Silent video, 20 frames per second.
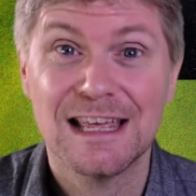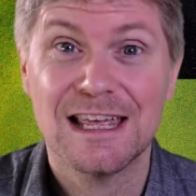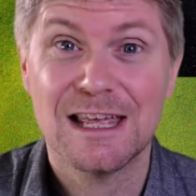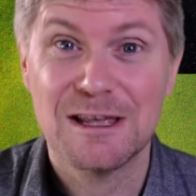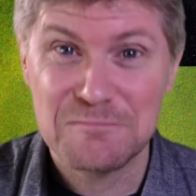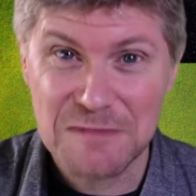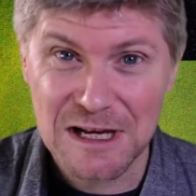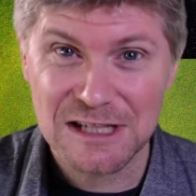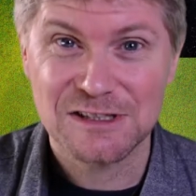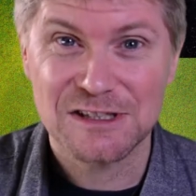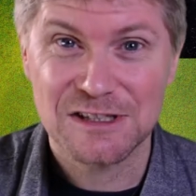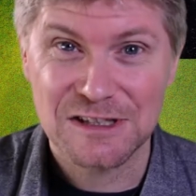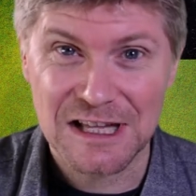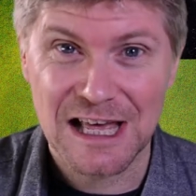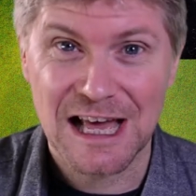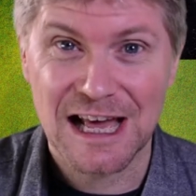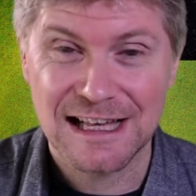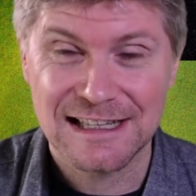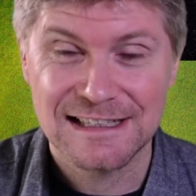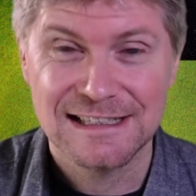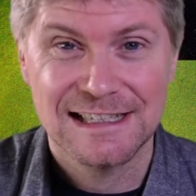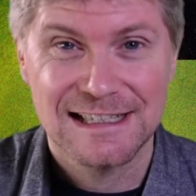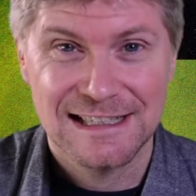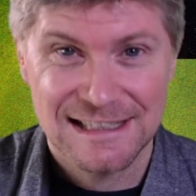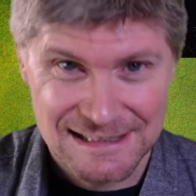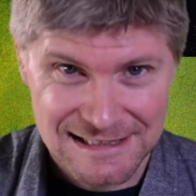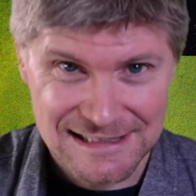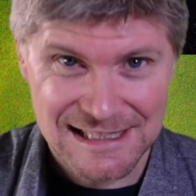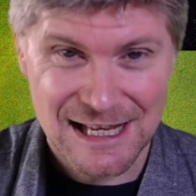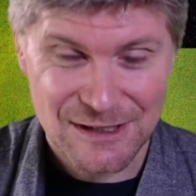Imagine that.
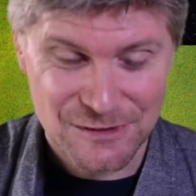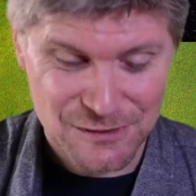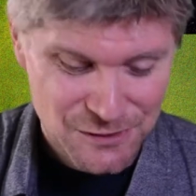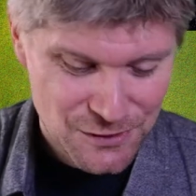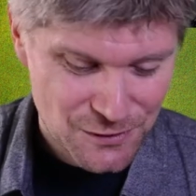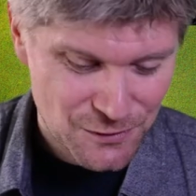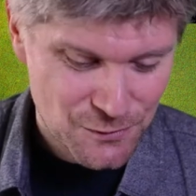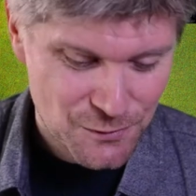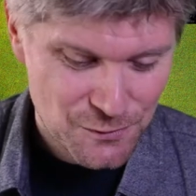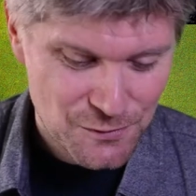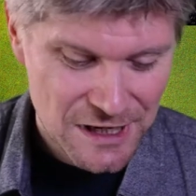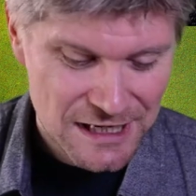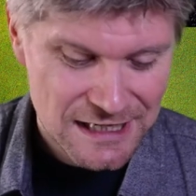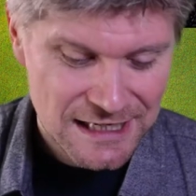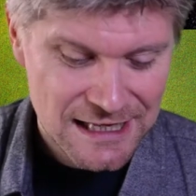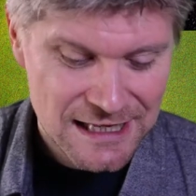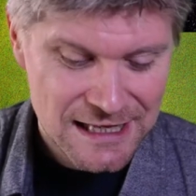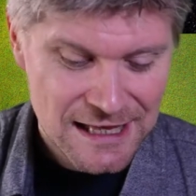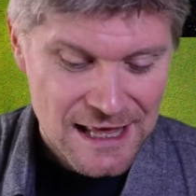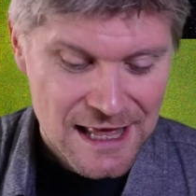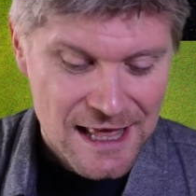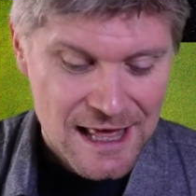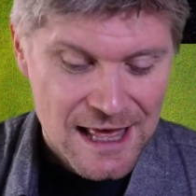Sounds good already.